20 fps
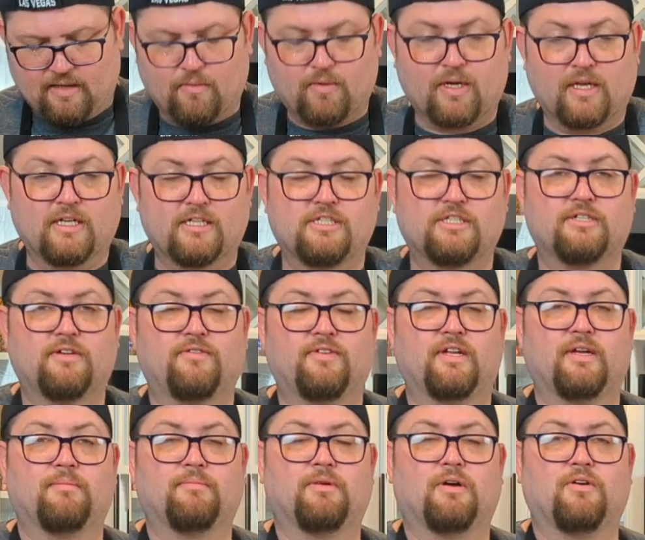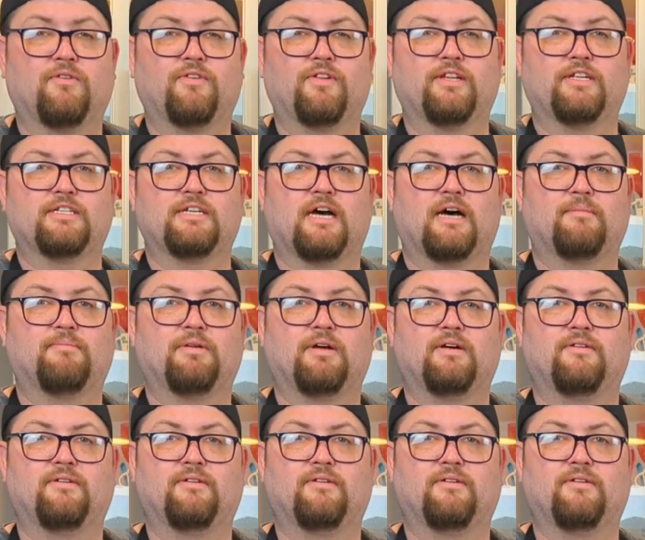then we're gonna serve it up over the top